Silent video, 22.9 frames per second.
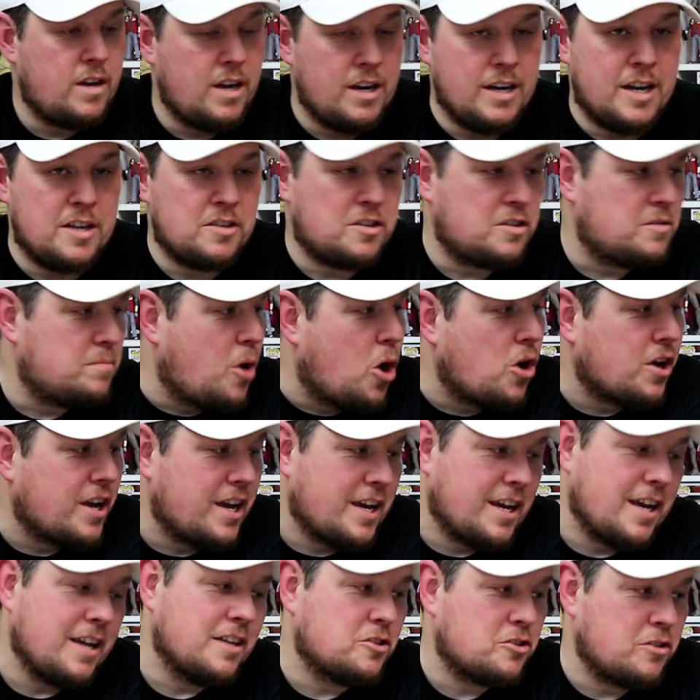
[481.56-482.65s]
unless there's
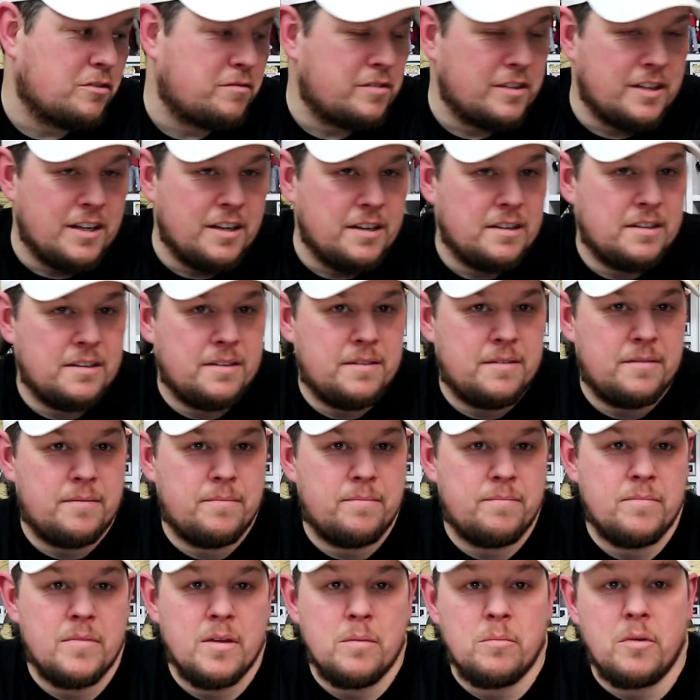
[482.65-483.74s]
Margate Gear stuff in there.
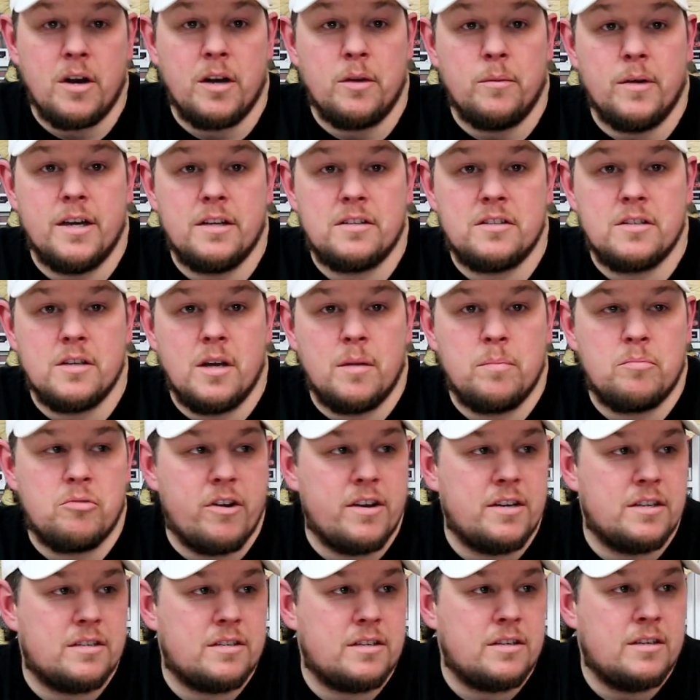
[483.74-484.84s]
But anyway, to
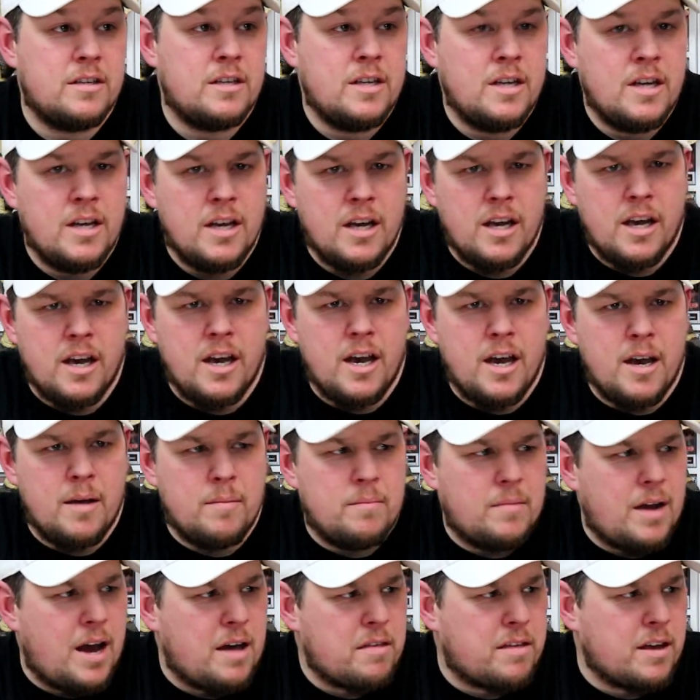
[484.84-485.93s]
print,
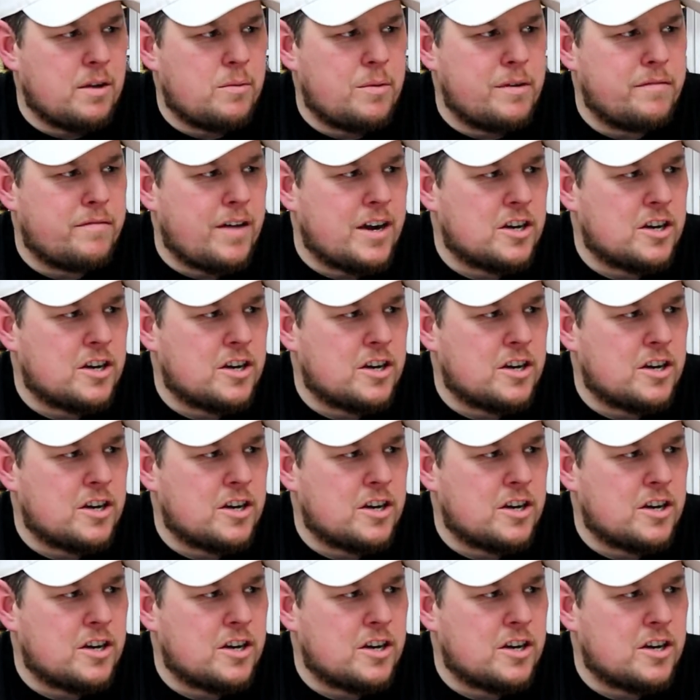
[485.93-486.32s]
um, I think we've